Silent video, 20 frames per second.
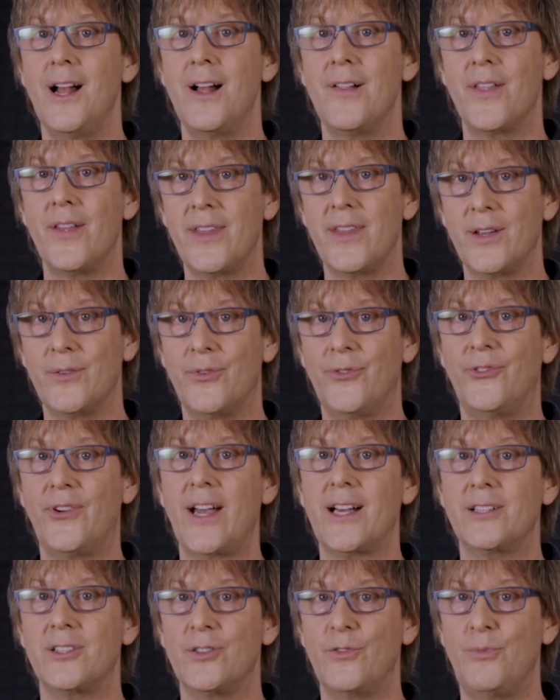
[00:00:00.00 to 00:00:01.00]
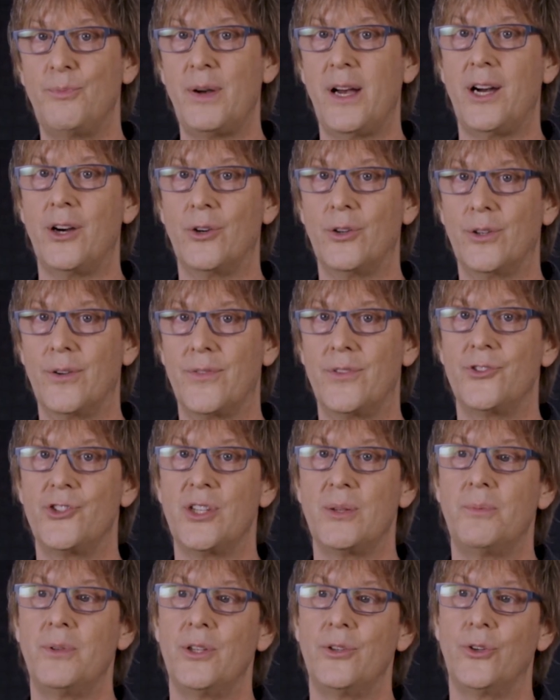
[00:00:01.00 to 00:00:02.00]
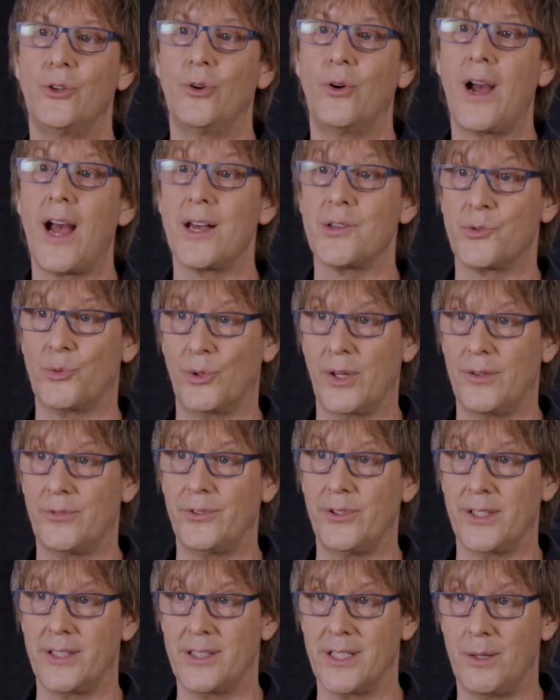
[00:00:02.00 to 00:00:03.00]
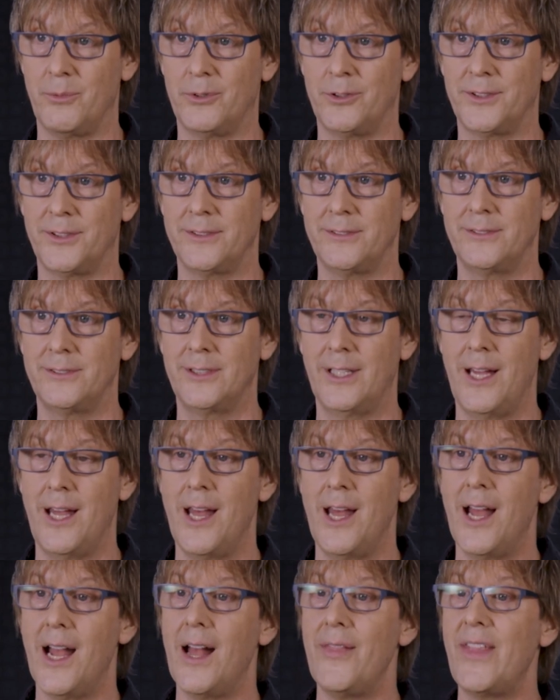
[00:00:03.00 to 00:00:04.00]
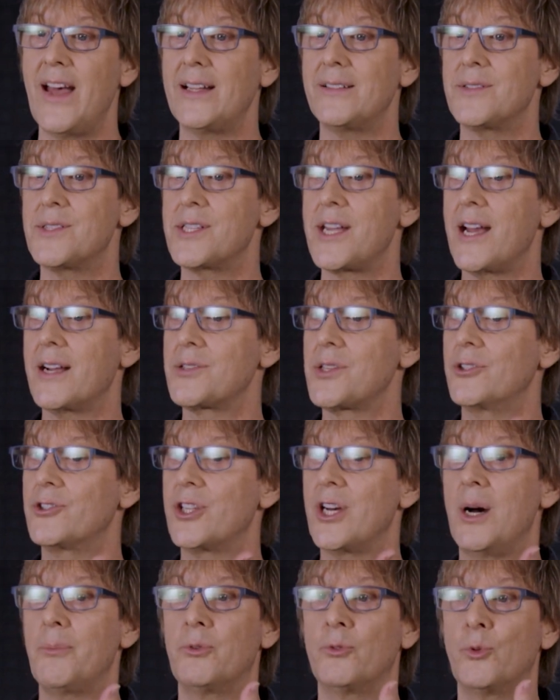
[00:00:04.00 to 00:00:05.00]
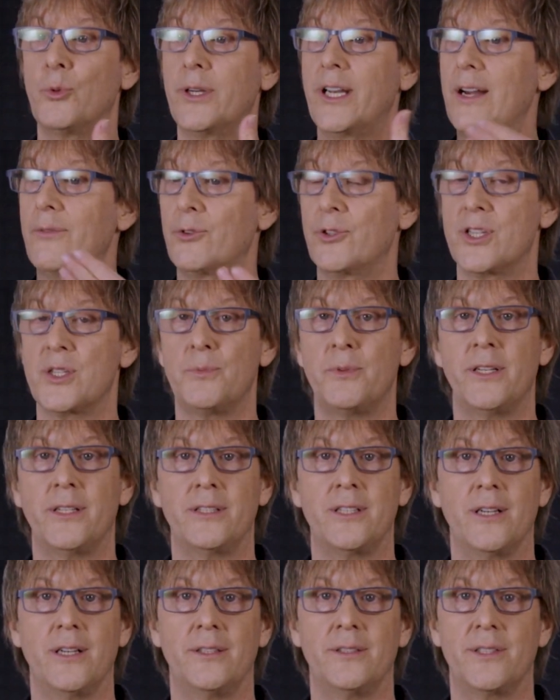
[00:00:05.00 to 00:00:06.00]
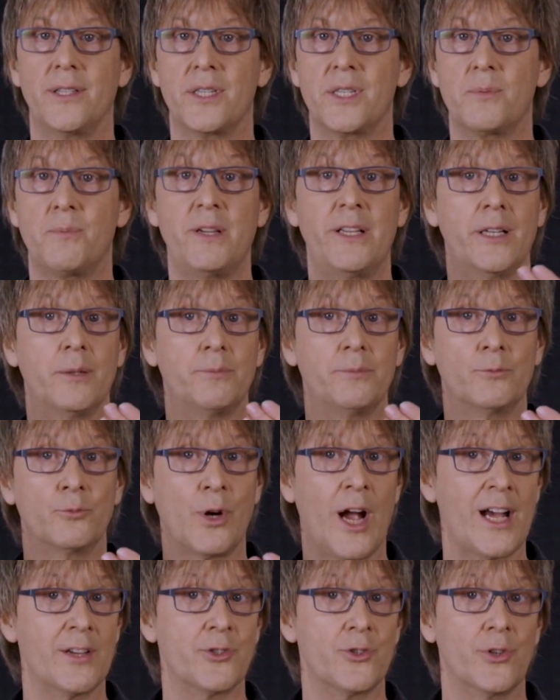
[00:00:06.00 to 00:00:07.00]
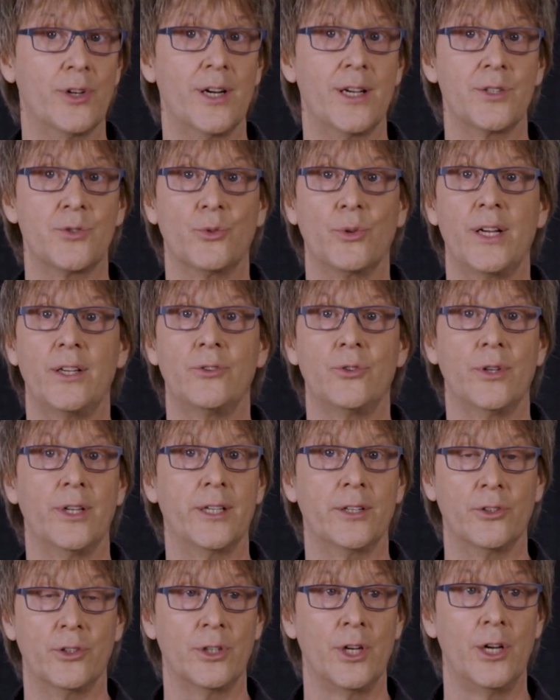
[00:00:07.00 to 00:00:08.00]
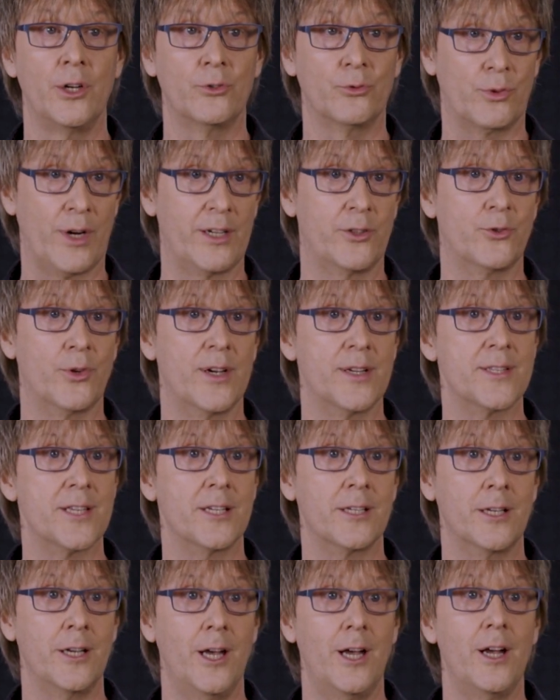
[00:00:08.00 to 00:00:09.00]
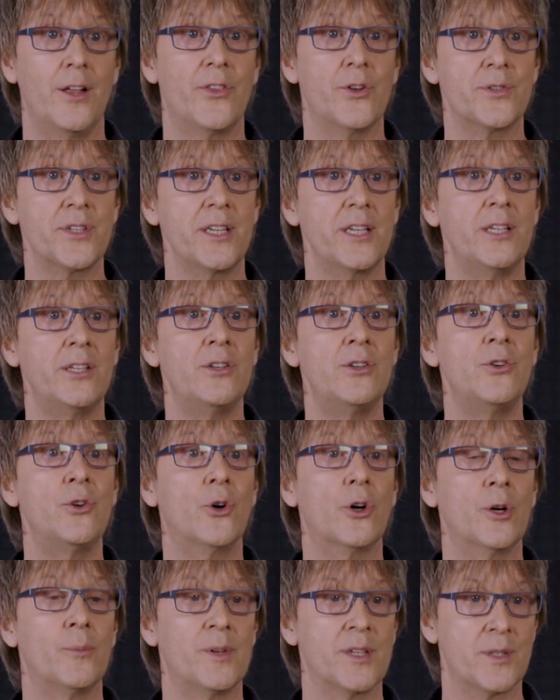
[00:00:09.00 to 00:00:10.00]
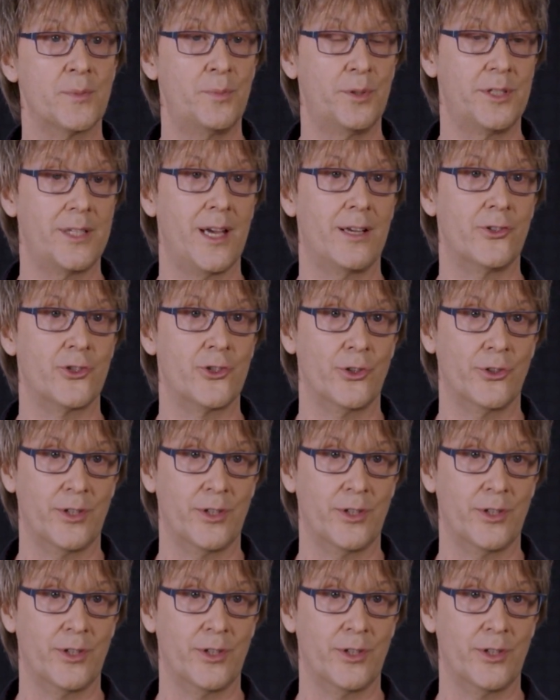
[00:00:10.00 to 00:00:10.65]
then the effective power of the GPU has roughly doubled. And that stacks on top of whatever is being done to speed up rasterized rendering or ray tracing. There's enormous potential